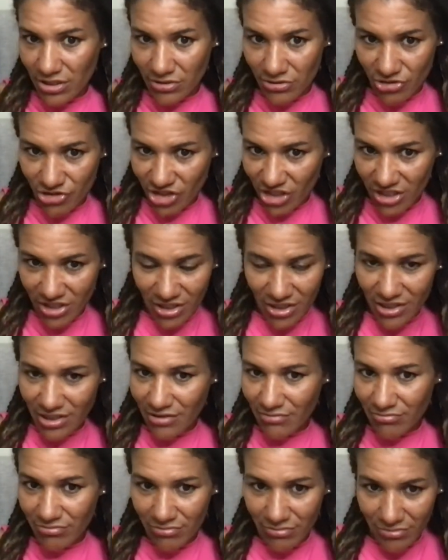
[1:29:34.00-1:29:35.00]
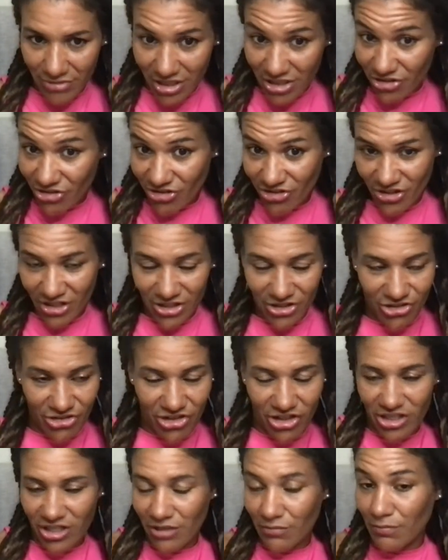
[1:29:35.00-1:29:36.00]
chicken dish and
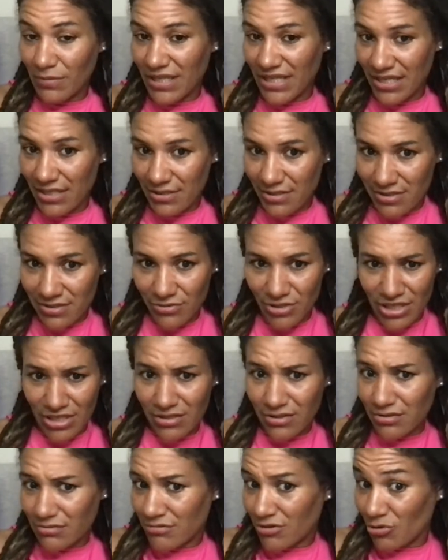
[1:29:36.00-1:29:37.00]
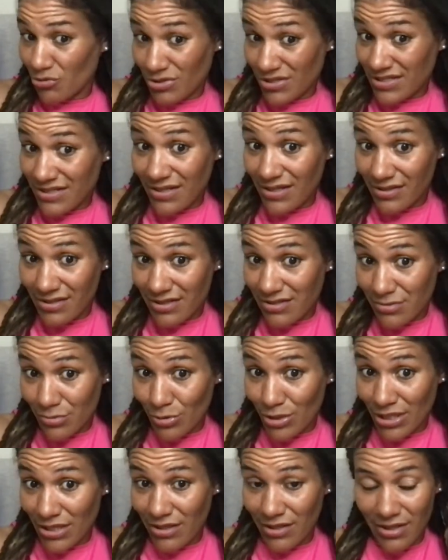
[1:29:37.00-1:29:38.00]
chicken meals so he cooks that as
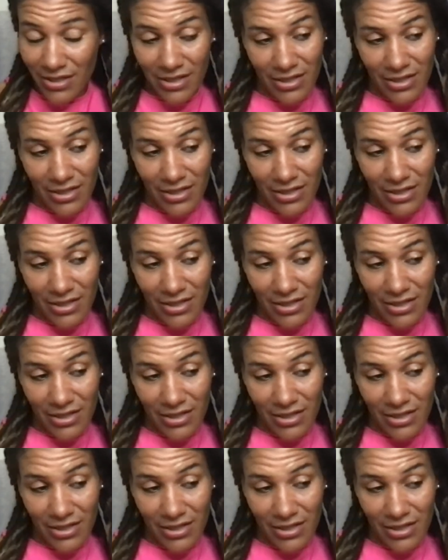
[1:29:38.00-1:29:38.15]
well